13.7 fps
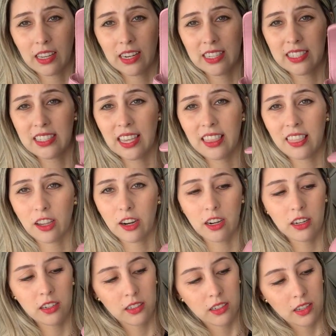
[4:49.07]
it is in
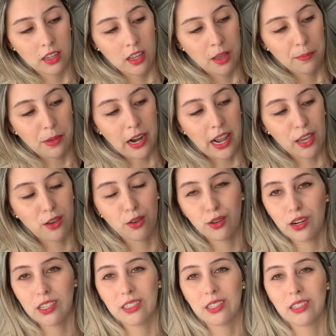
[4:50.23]
there, but I
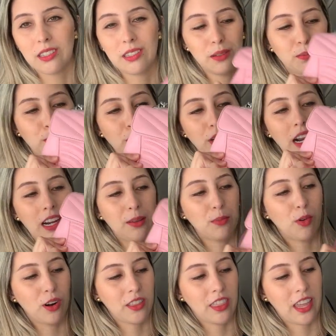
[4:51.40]
couldn't put any
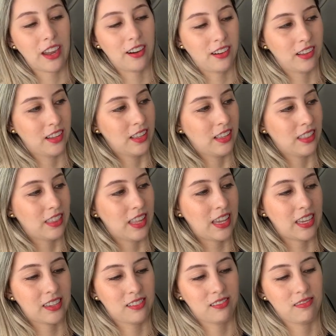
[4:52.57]
more there,
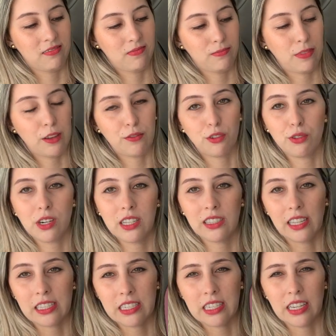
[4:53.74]
like my phone, and
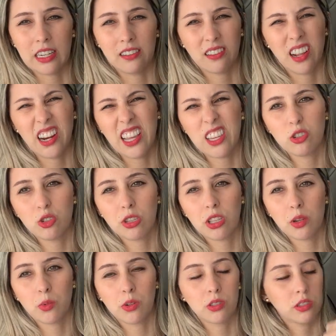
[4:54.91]
that's it. And I usually
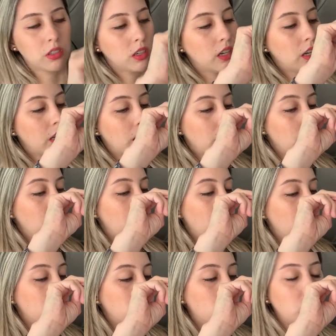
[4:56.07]
won't
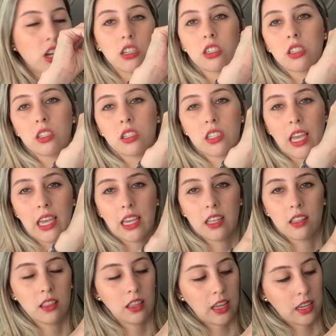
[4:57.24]
just take
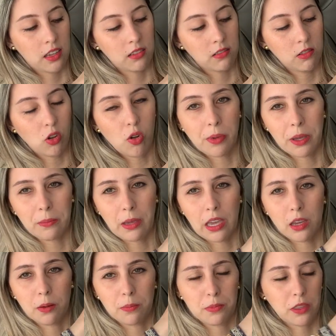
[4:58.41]
like all my
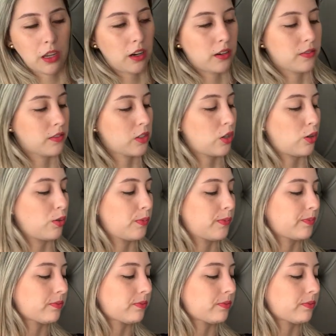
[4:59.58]
makeup there. So